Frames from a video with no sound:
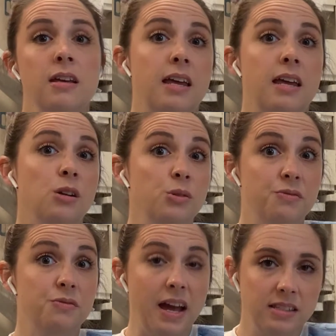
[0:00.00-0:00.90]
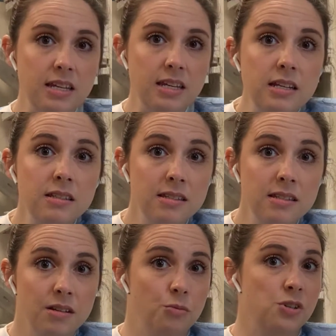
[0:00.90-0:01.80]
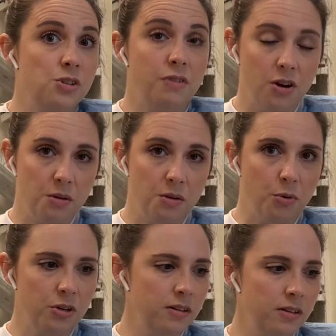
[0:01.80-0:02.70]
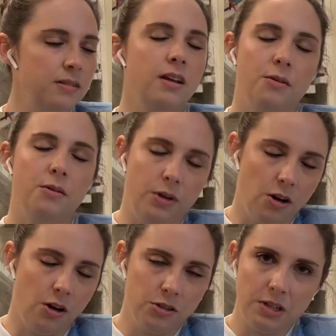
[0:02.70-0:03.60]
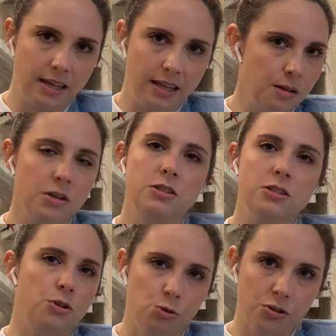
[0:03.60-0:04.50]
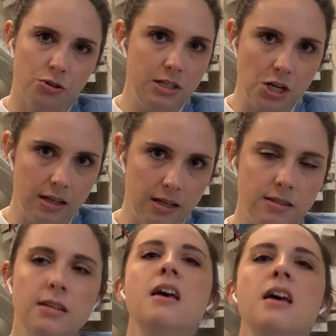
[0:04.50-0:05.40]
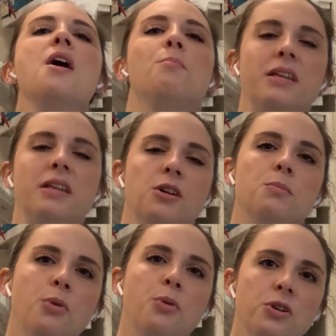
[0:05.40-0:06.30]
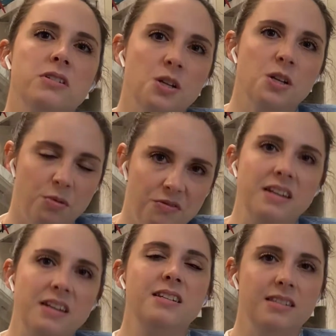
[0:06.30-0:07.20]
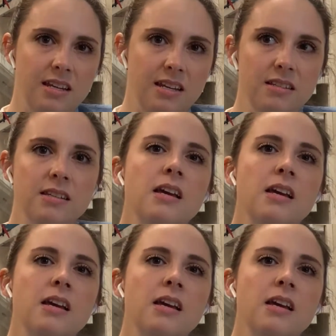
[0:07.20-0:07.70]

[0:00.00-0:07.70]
That includes vaccines, which are very important. We all don't like them because they're usually shots, but they're important to prevent disease.